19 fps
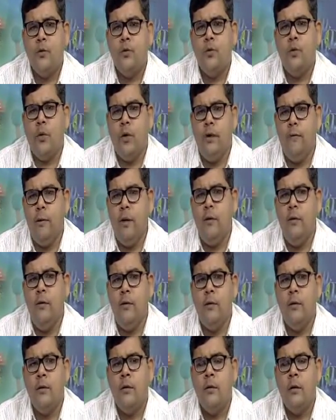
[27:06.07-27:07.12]
So, even
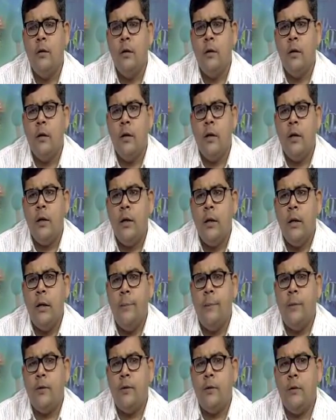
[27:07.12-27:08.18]

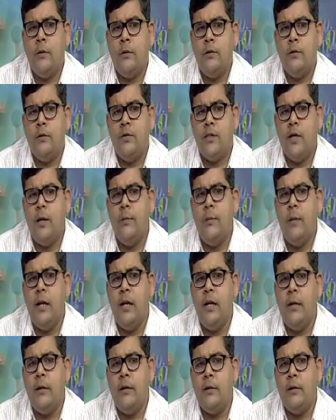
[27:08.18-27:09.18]
if a son will,